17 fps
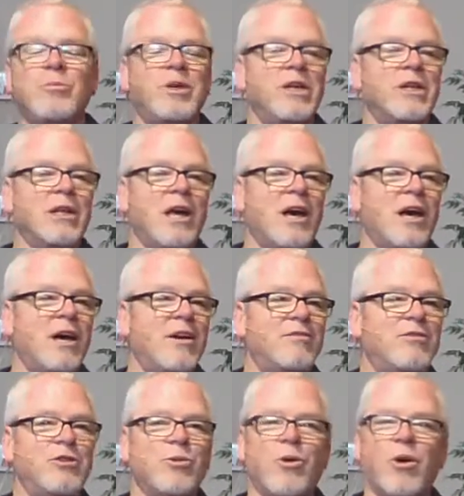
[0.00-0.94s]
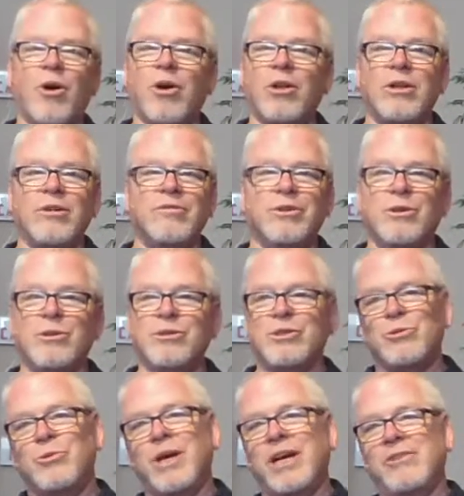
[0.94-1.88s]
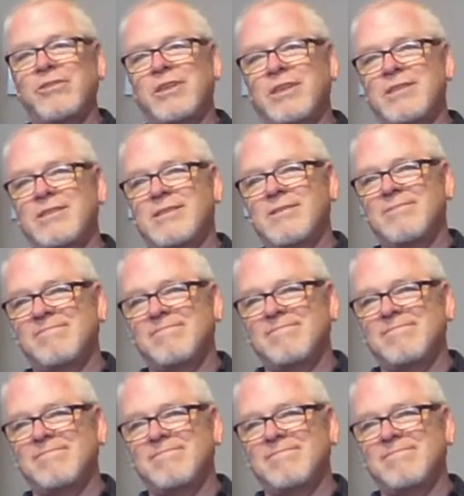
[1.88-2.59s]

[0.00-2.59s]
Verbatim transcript: to be alive to all of those around us.